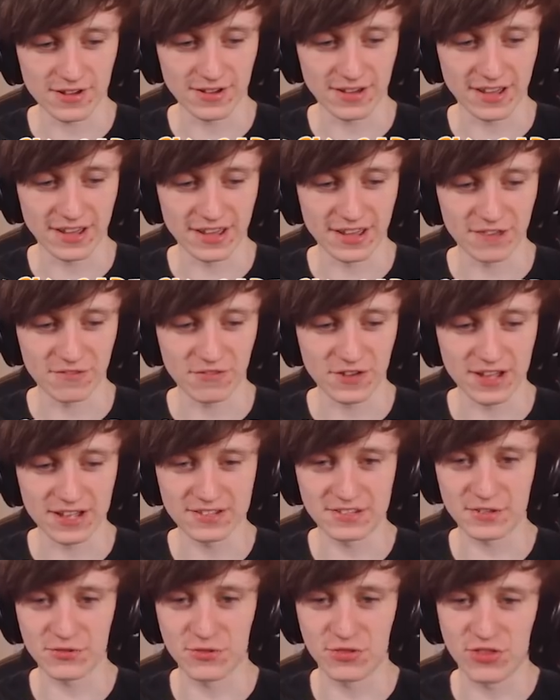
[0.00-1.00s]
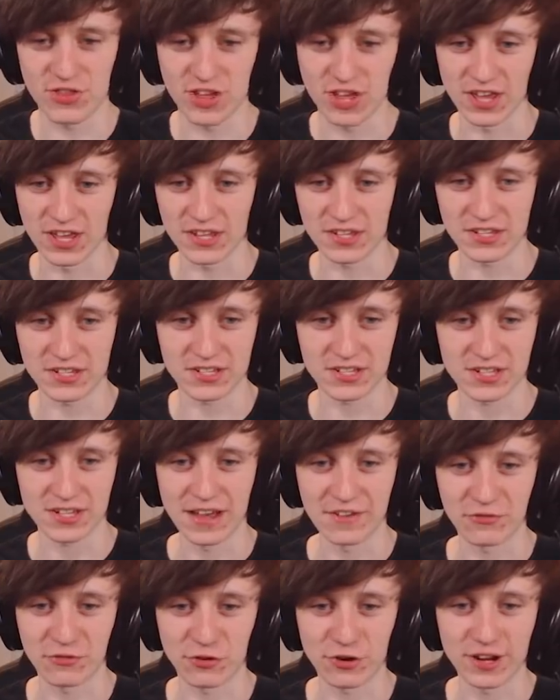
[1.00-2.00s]
okay, if I do this,
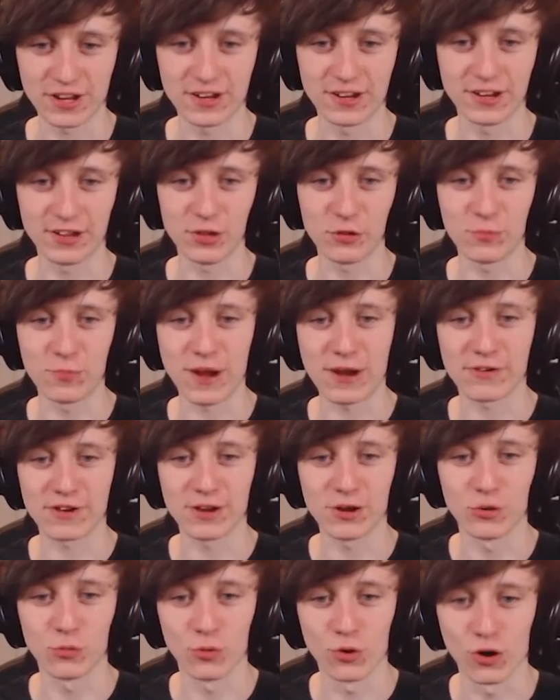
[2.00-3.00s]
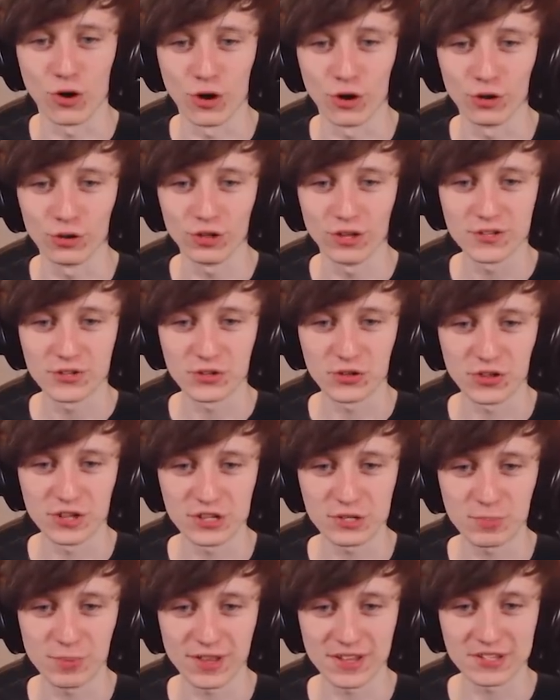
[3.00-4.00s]
I've created a little barrier wall, so
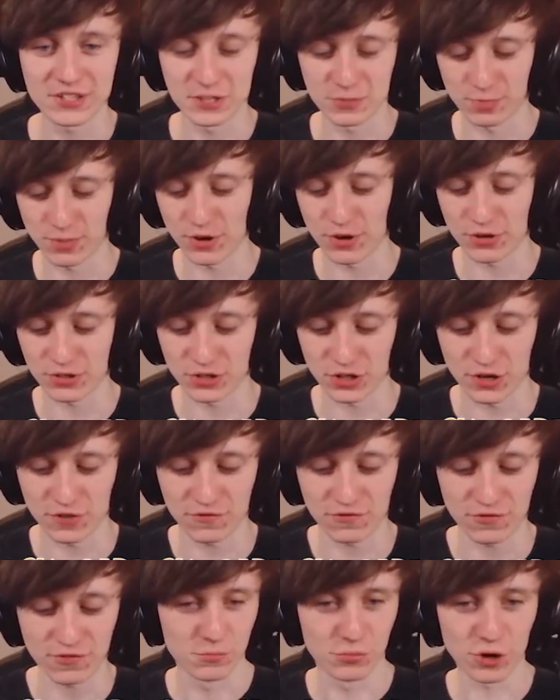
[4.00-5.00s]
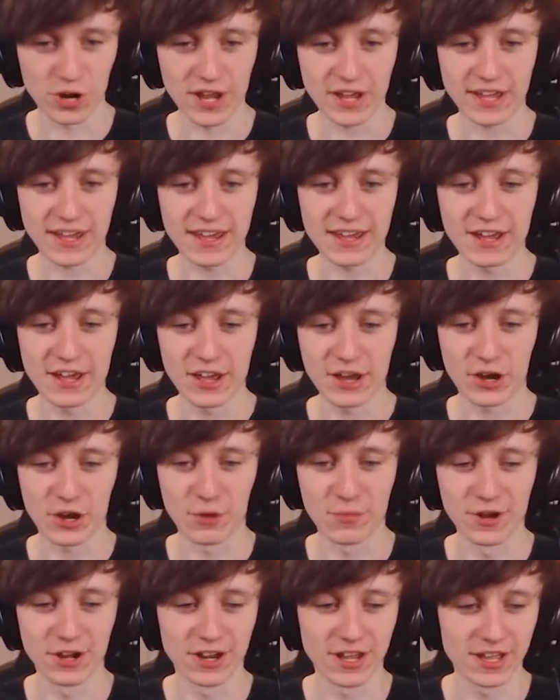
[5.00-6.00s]
this place is blocked off. Breaking,
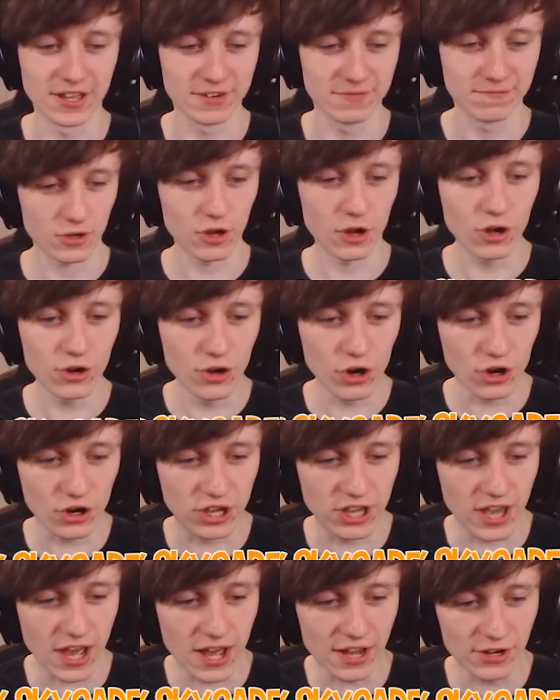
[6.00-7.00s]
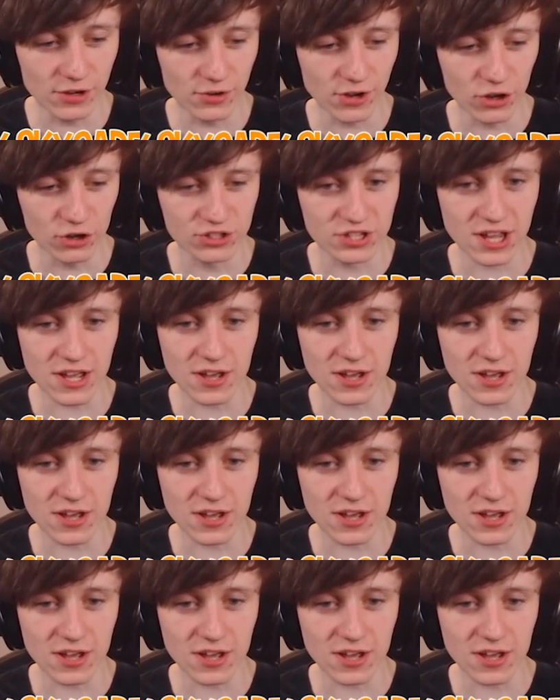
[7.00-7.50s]
come on in. Oh no, Keanu logged